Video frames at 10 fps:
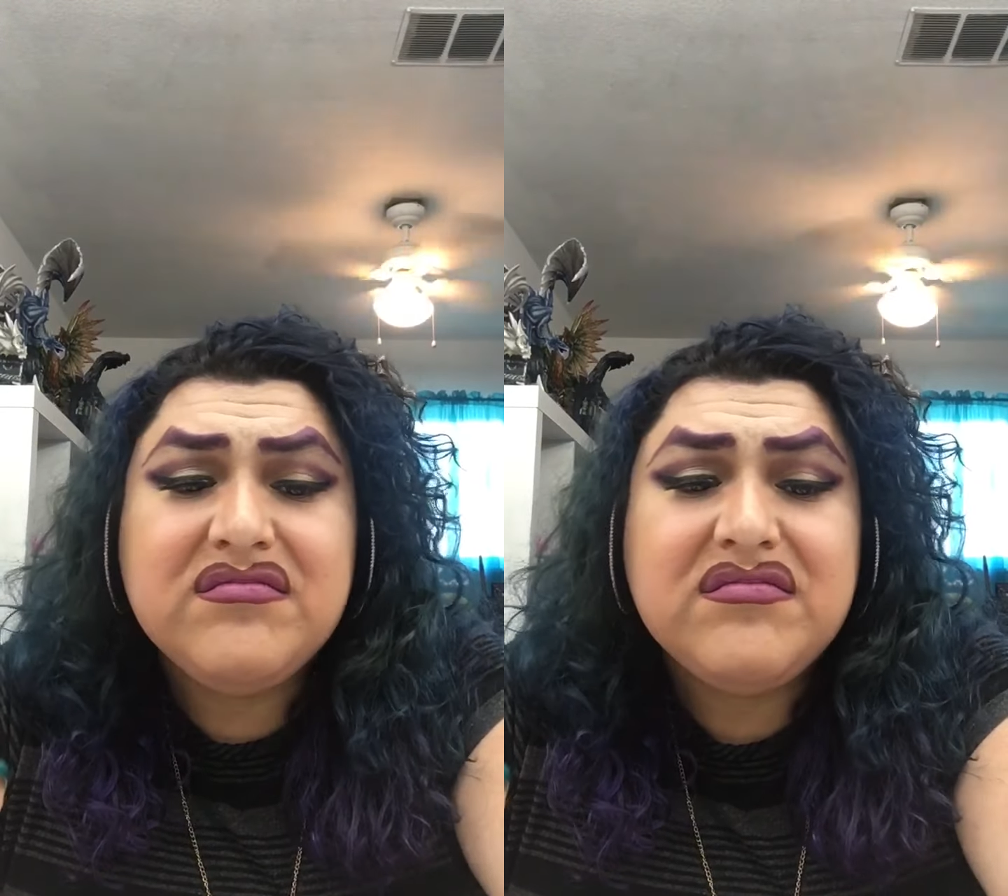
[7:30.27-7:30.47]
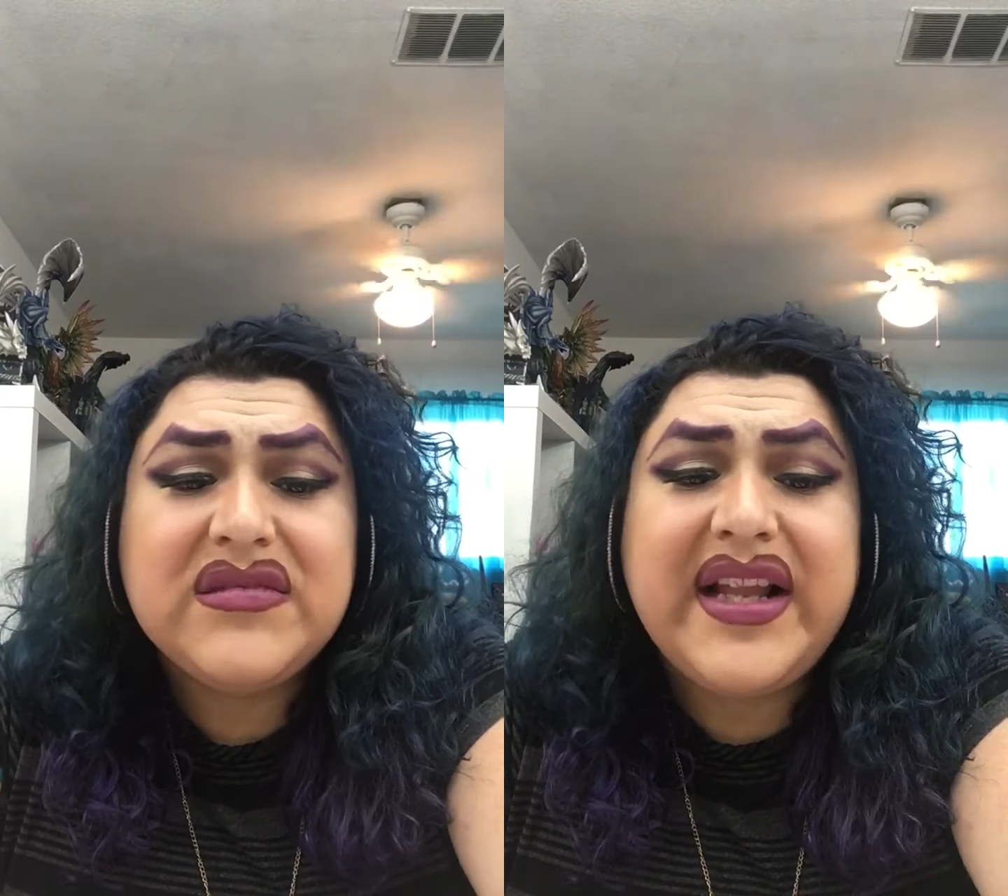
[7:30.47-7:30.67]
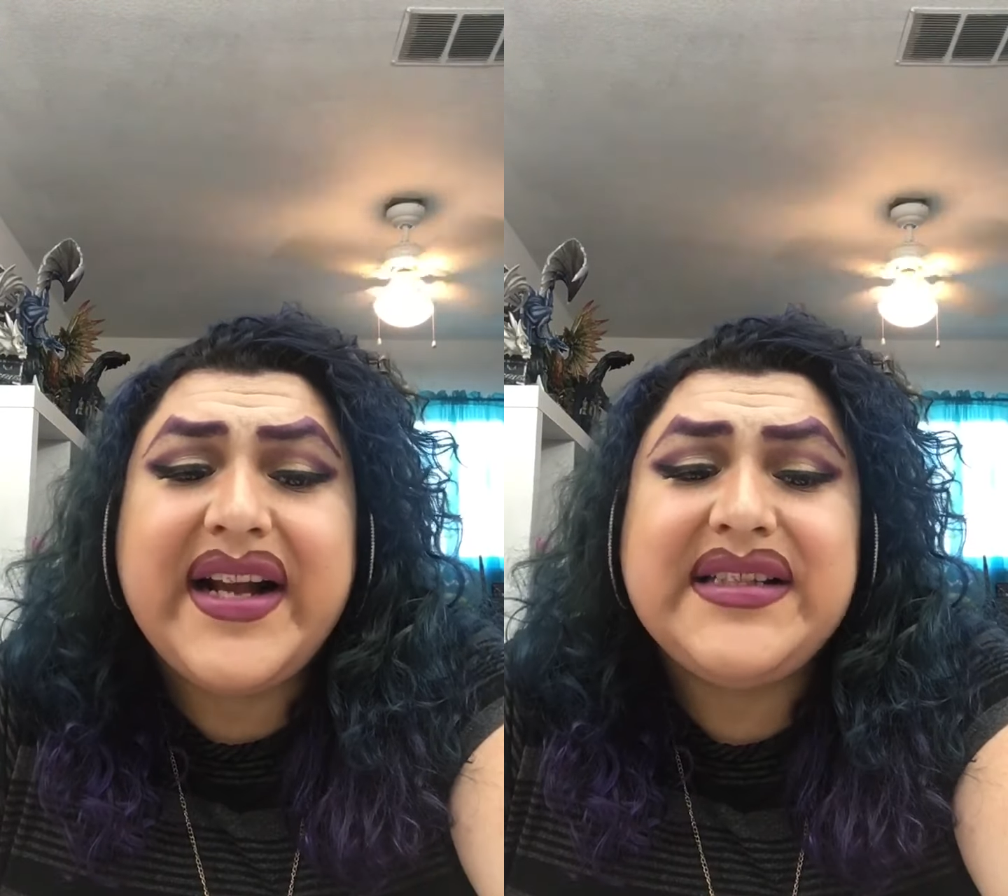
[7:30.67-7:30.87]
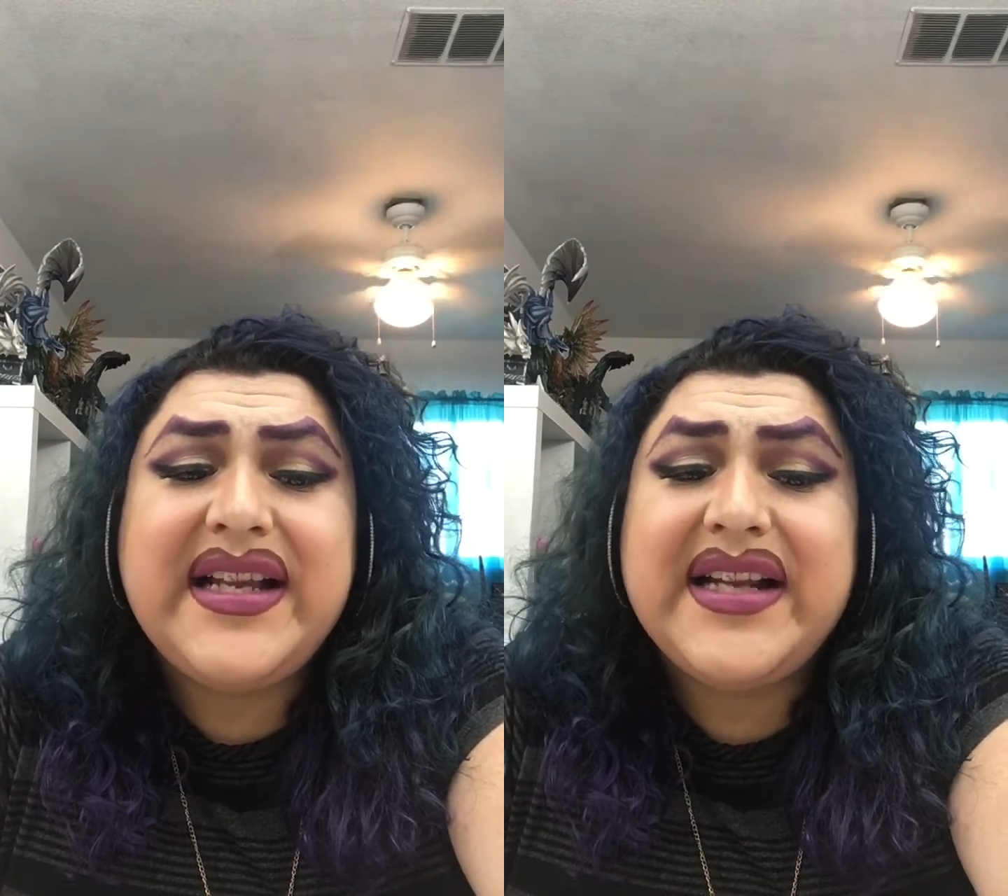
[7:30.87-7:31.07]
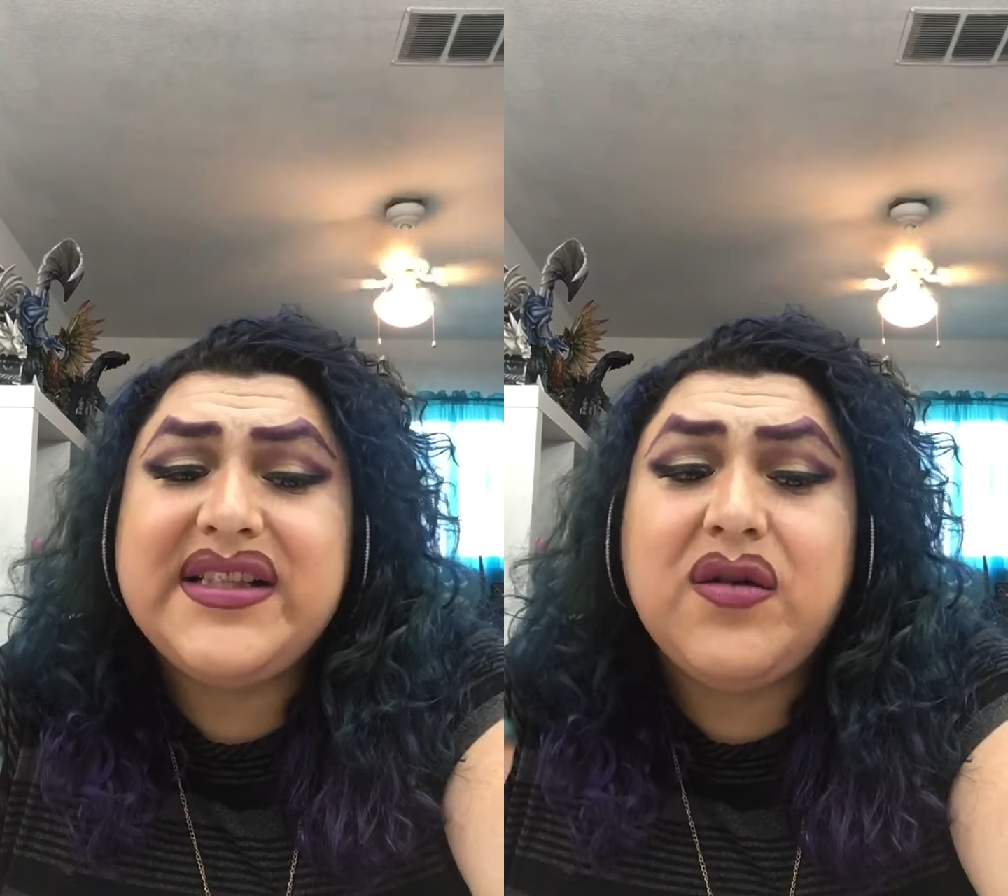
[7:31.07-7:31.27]
Like I
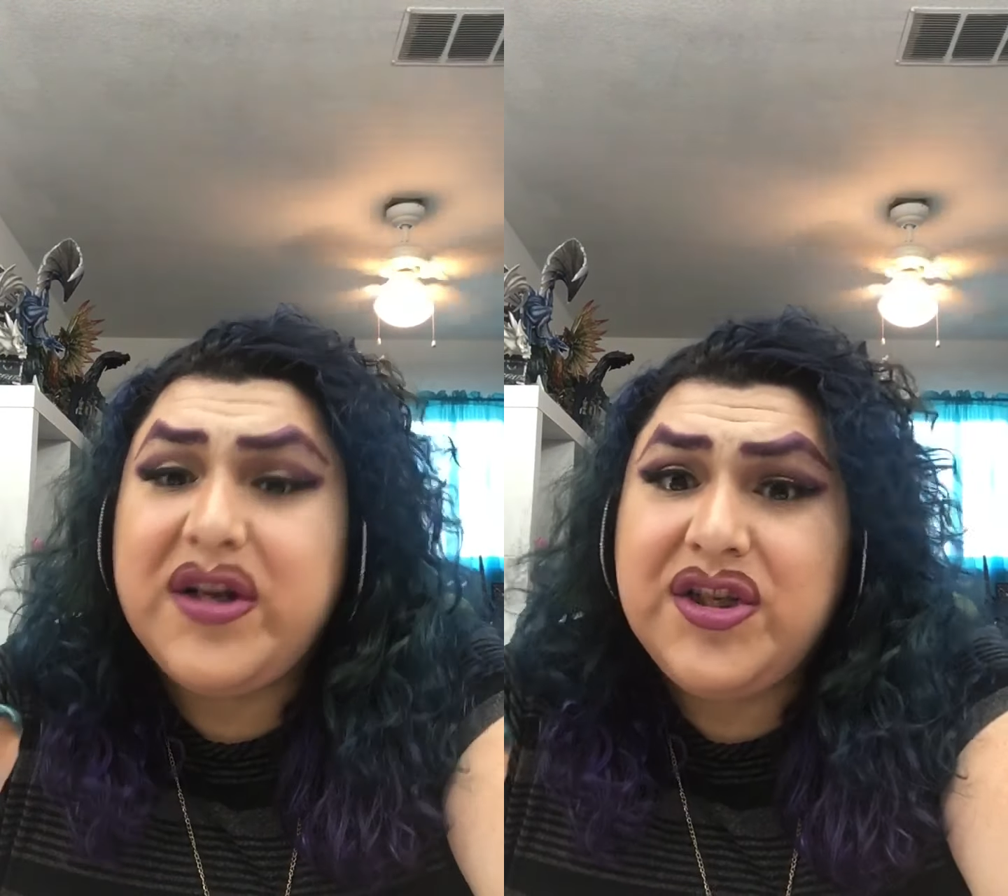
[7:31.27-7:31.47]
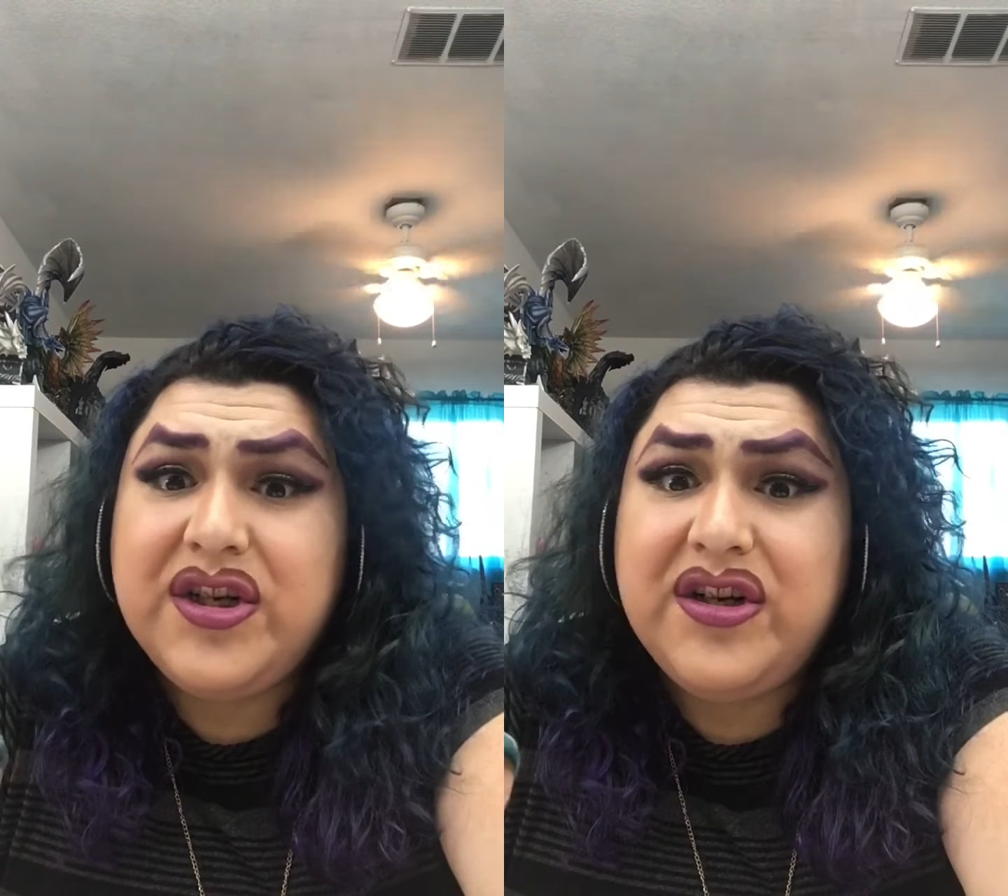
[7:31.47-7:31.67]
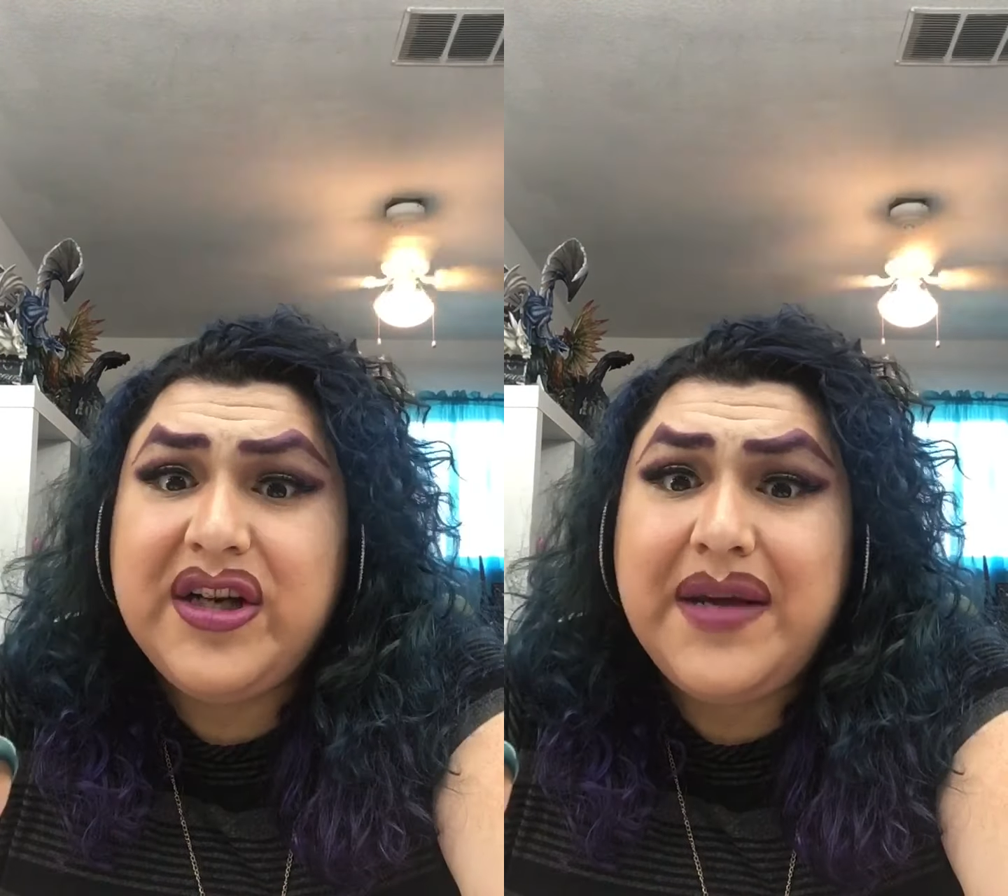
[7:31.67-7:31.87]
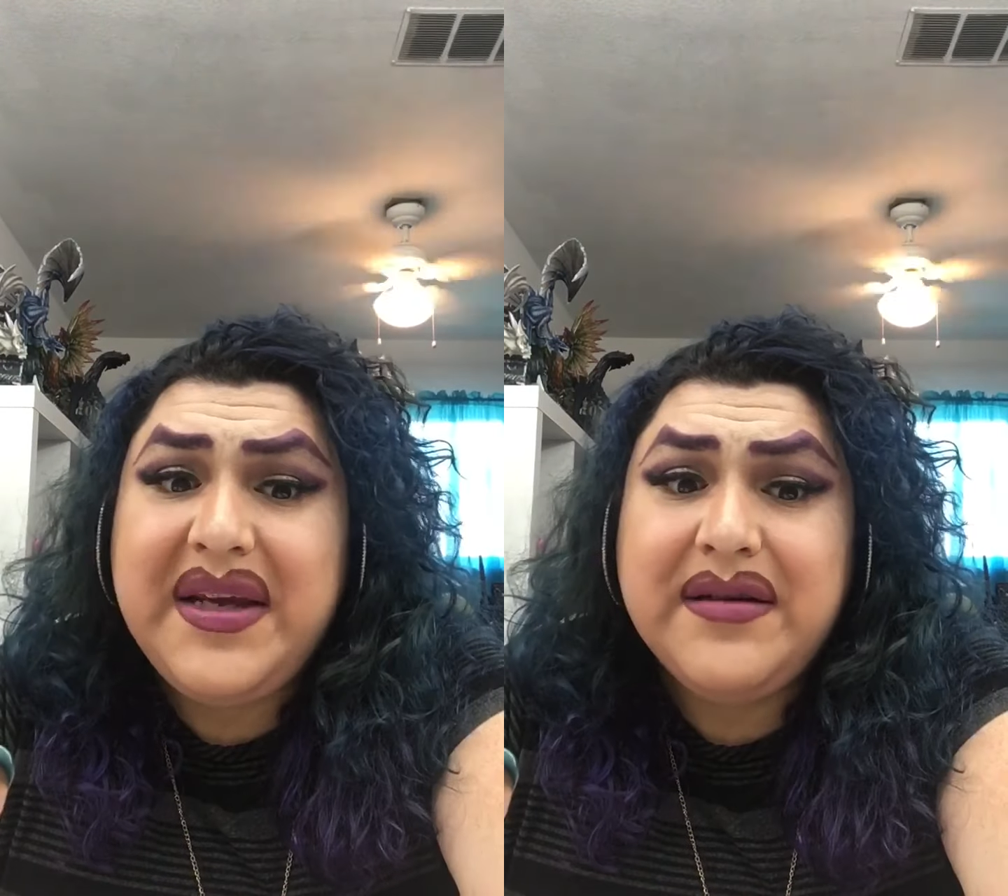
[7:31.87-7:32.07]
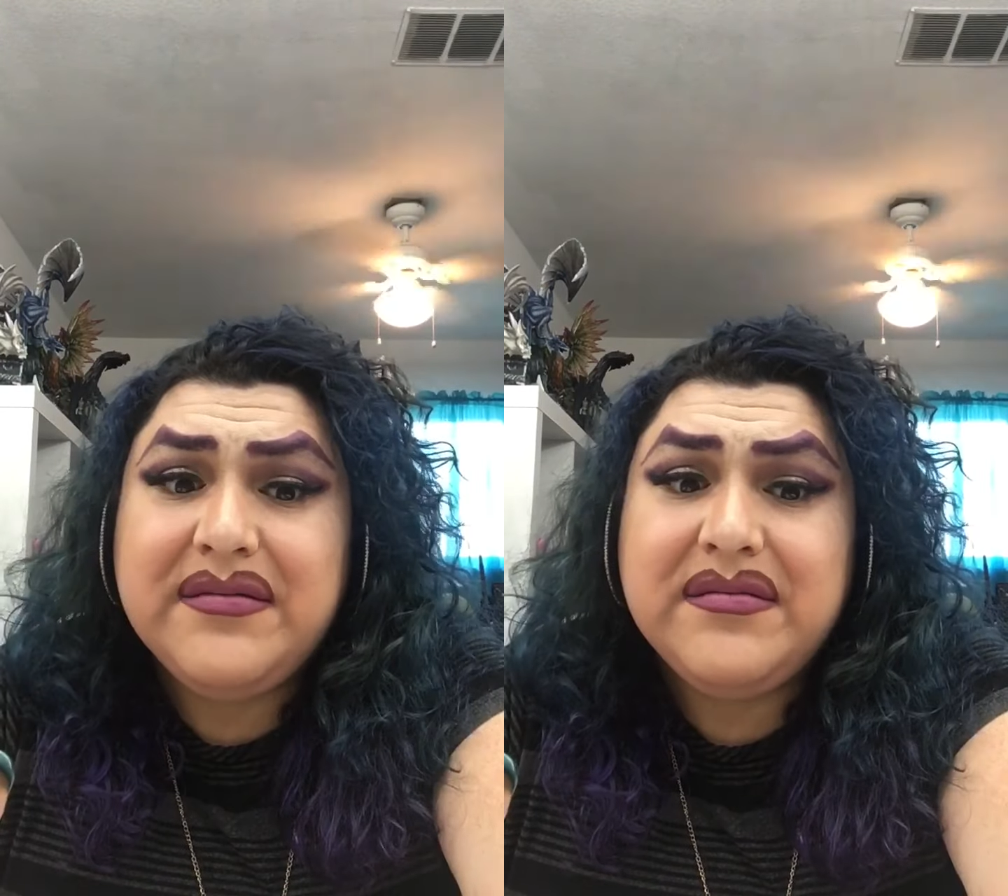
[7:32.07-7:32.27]
said, I still want you to look at
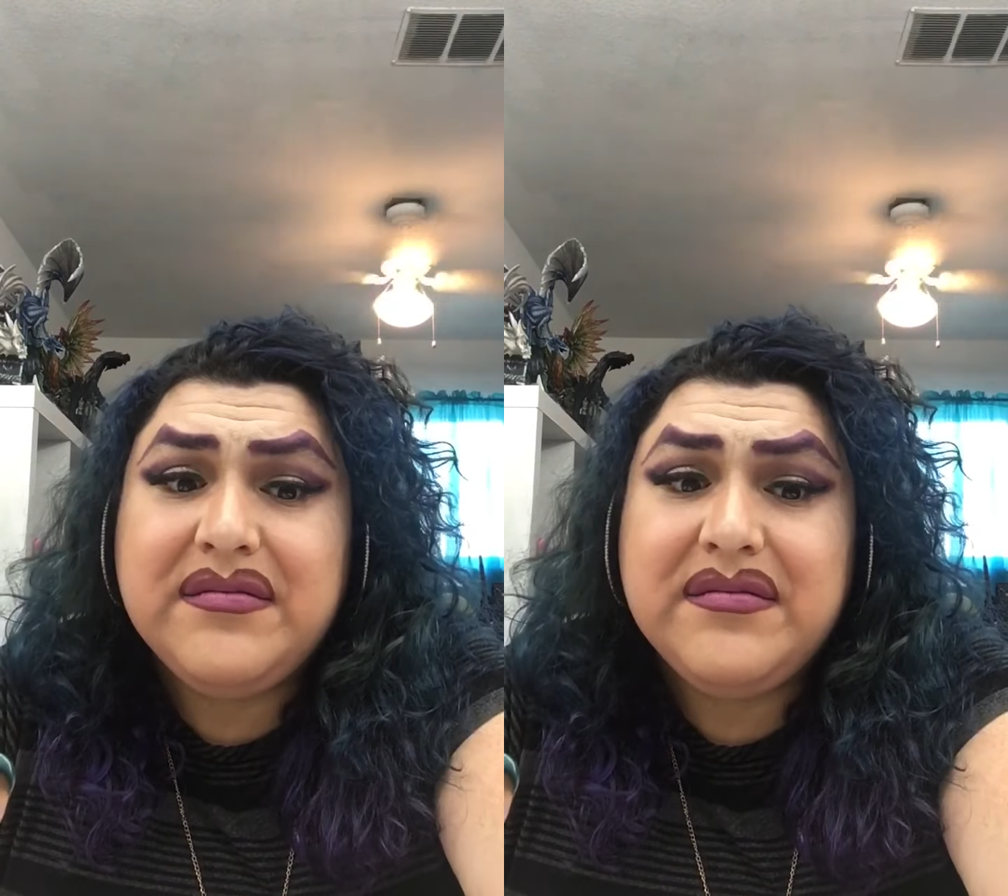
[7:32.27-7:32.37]
me,